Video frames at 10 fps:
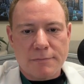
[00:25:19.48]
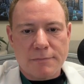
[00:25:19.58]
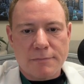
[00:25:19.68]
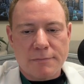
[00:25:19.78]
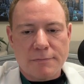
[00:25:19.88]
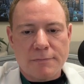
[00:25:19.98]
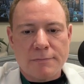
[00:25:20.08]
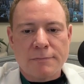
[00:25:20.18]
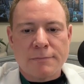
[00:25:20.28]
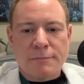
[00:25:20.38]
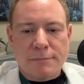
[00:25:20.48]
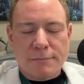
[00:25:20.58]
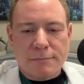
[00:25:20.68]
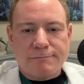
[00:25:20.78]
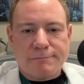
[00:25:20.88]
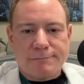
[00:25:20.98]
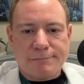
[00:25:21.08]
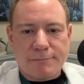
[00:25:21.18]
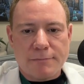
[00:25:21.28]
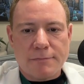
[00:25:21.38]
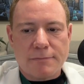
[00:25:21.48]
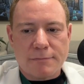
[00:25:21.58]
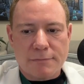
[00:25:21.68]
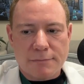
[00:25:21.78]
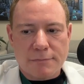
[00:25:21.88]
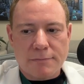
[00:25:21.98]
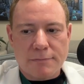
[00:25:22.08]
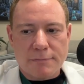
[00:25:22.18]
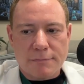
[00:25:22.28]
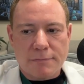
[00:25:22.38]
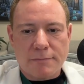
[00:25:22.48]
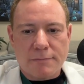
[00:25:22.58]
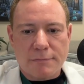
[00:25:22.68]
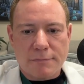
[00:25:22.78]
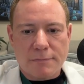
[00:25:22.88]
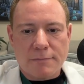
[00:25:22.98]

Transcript: [no speech]